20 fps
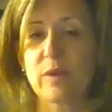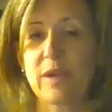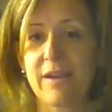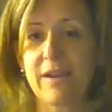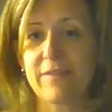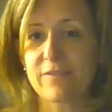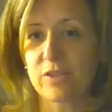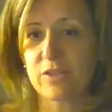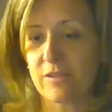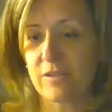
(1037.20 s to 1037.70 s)

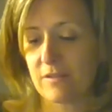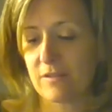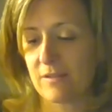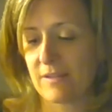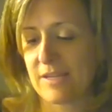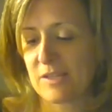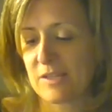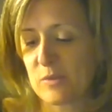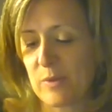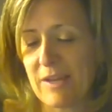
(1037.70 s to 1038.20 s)

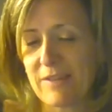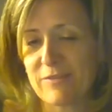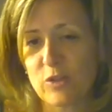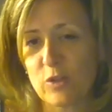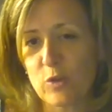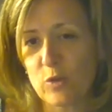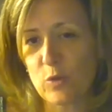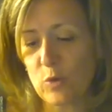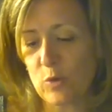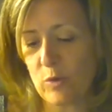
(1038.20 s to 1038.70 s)
we'll have
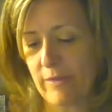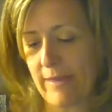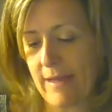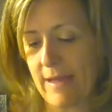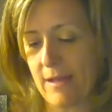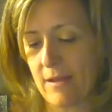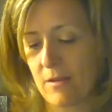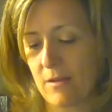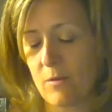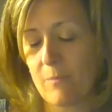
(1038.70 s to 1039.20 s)
to Google
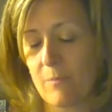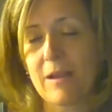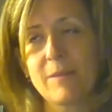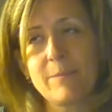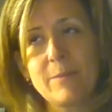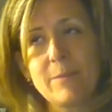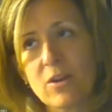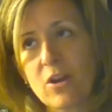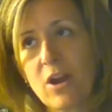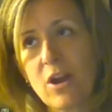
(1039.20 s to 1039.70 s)
that, or
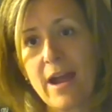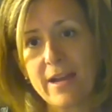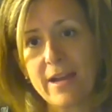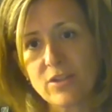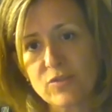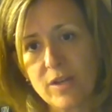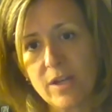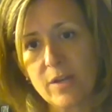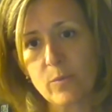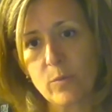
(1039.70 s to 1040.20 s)
maybe your
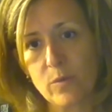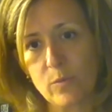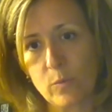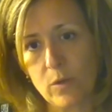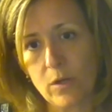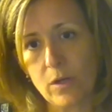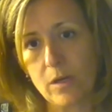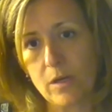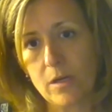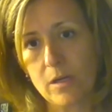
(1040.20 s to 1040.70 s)
Hydrate would
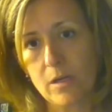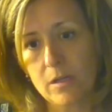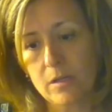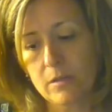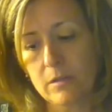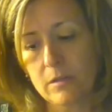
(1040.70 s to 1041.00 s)
work.